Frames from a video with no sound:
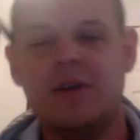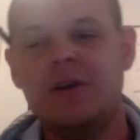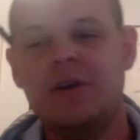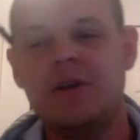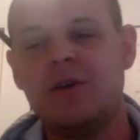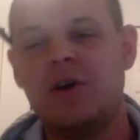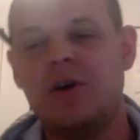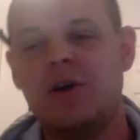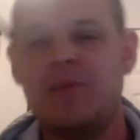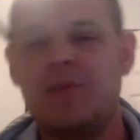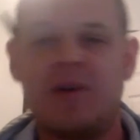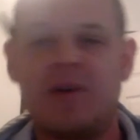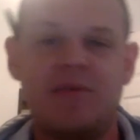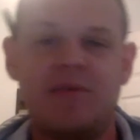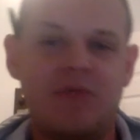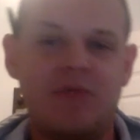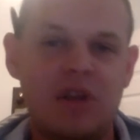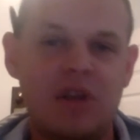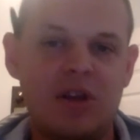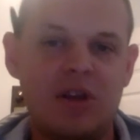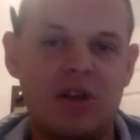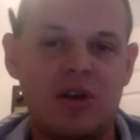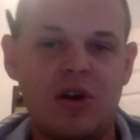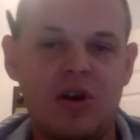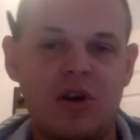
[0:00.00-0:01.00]
on my
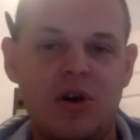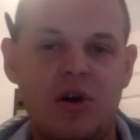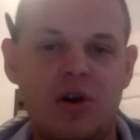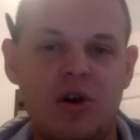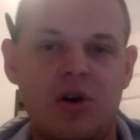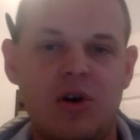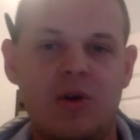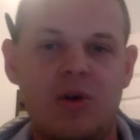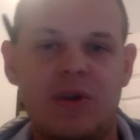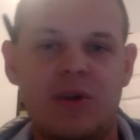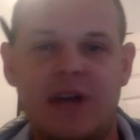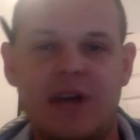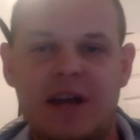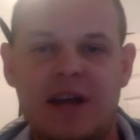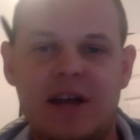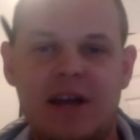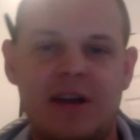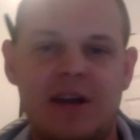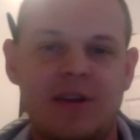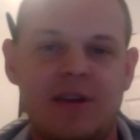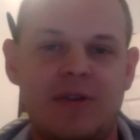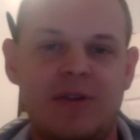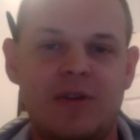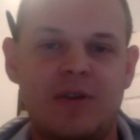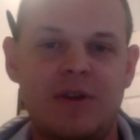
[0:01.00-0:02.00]
video and that kind
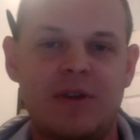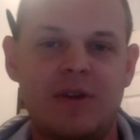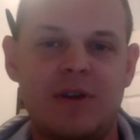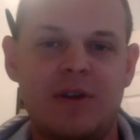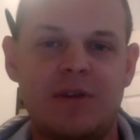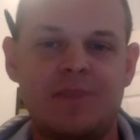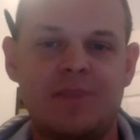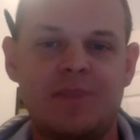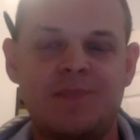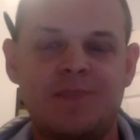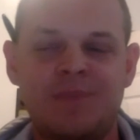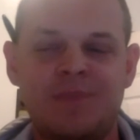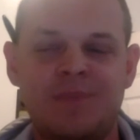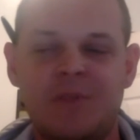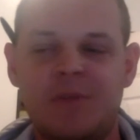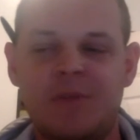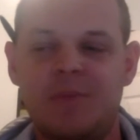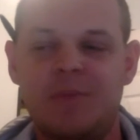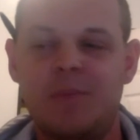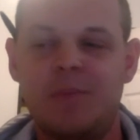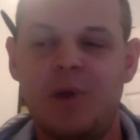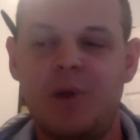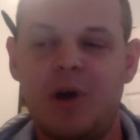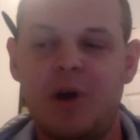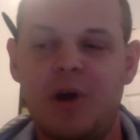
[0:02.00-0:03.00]
of thing,
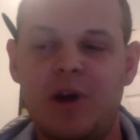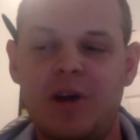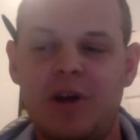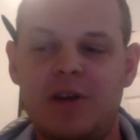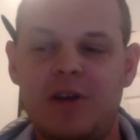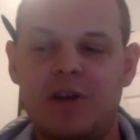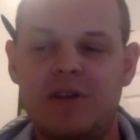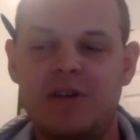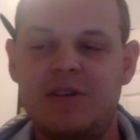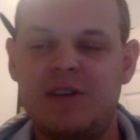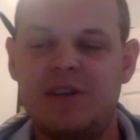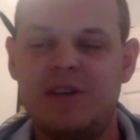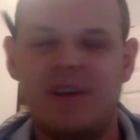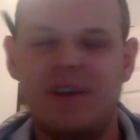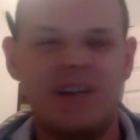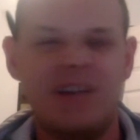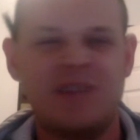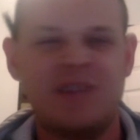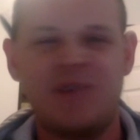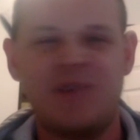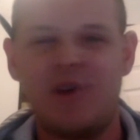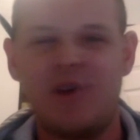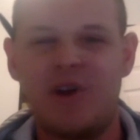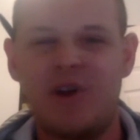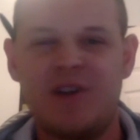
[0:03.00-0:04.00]
but as
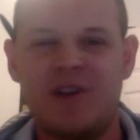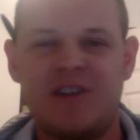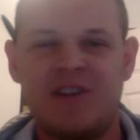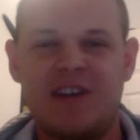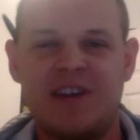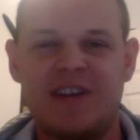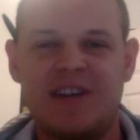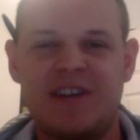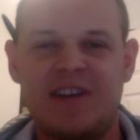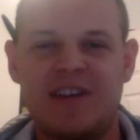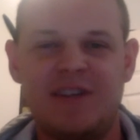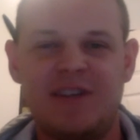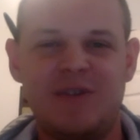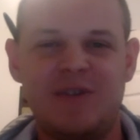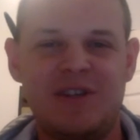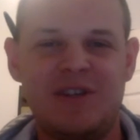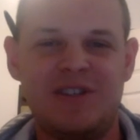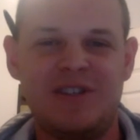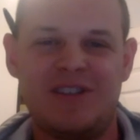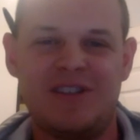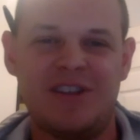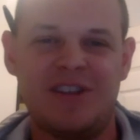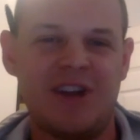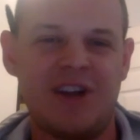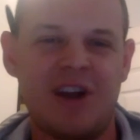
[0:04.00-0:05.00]
far as the activities,
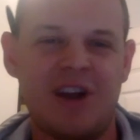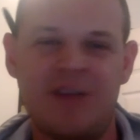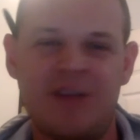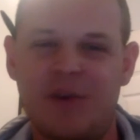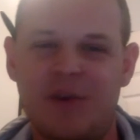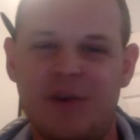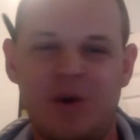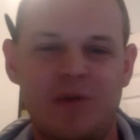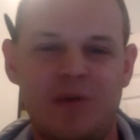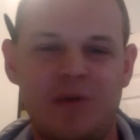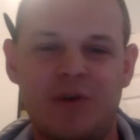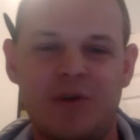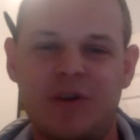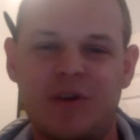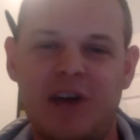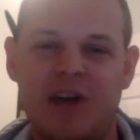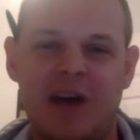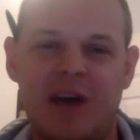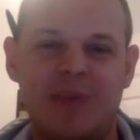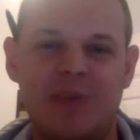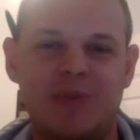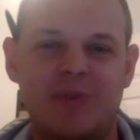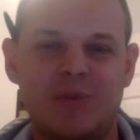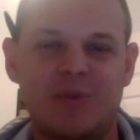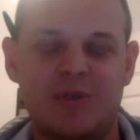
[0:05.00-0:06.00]
a lot of it
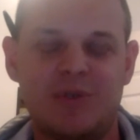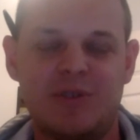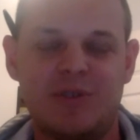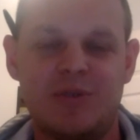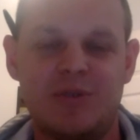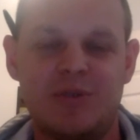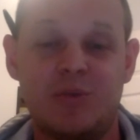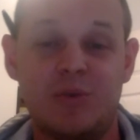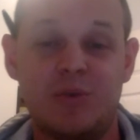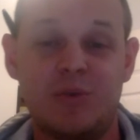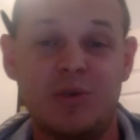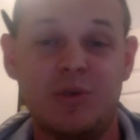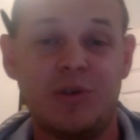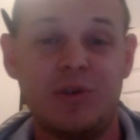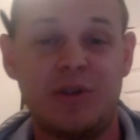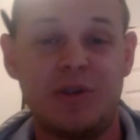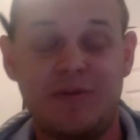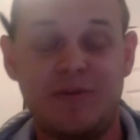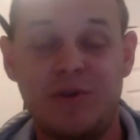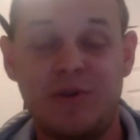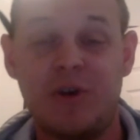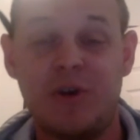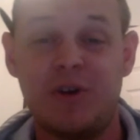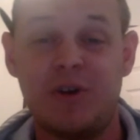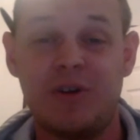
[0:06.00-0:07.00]
overlaps, which is really
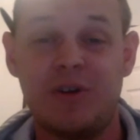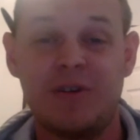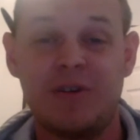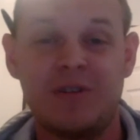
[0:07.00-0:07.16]
fun